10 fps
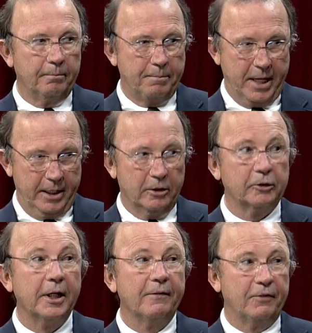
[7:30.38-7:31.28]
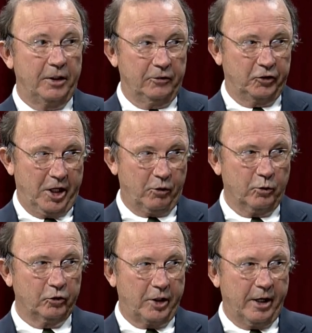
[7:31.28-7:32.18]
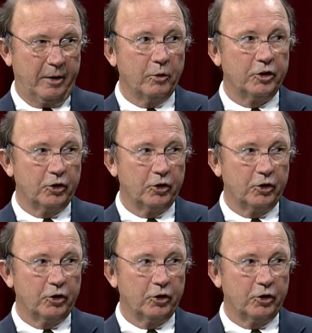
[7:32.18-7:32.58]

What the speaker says: pay to live in Santa Cruz County, which